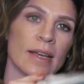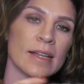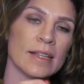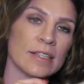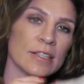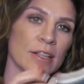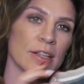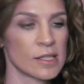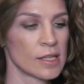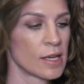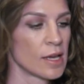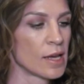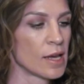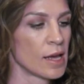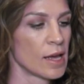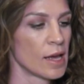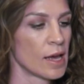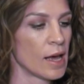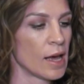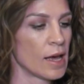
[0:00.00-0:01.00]
And so that
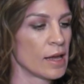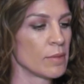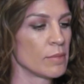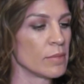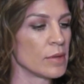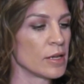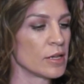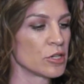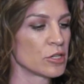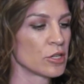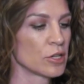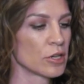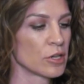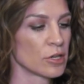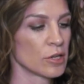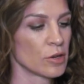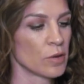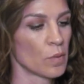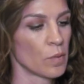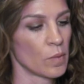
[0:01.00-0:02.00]
I
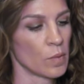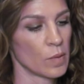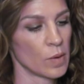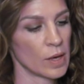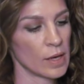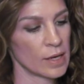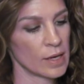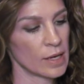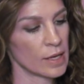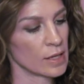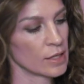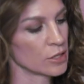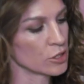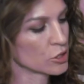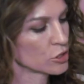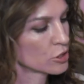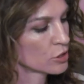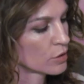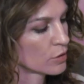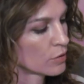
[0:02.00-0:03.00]
measured 1
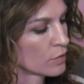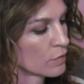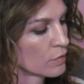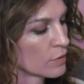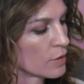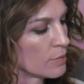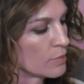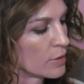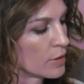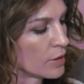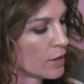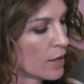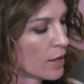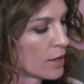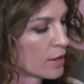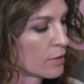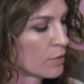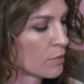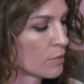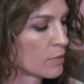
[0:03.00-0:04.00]
inch from the
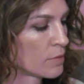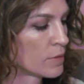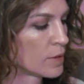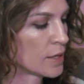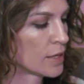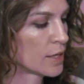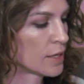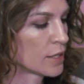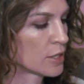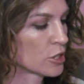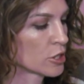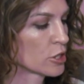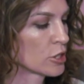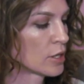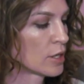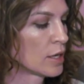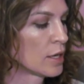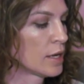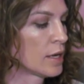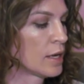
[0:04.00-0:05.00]
line, 1
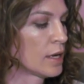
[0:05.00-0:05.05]
inch,